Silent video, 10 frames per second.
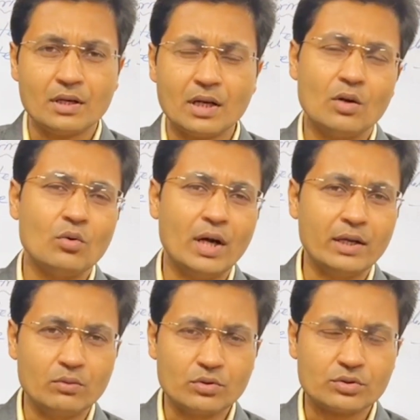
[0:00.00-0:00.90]
Now I
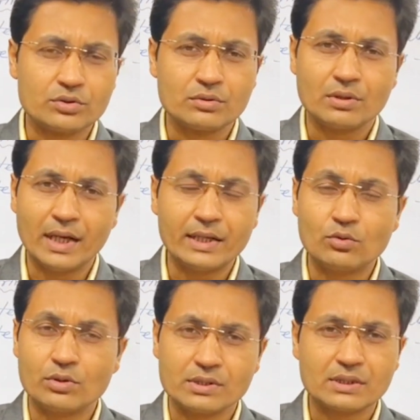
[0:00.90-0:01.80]
would like
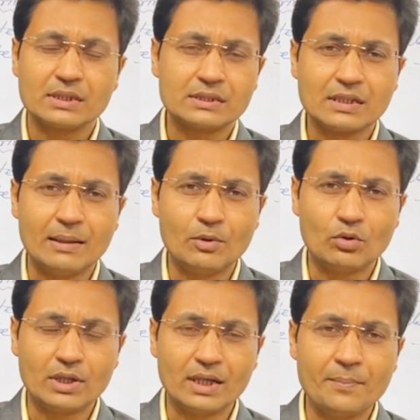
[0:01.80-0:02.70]
to discuss
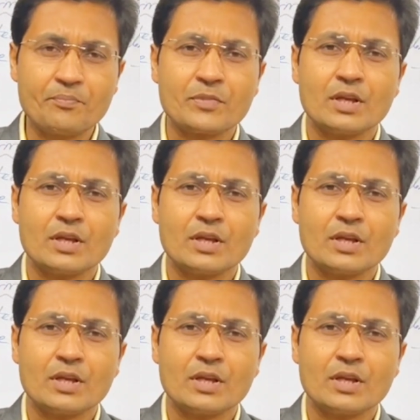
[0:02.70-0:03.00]
about the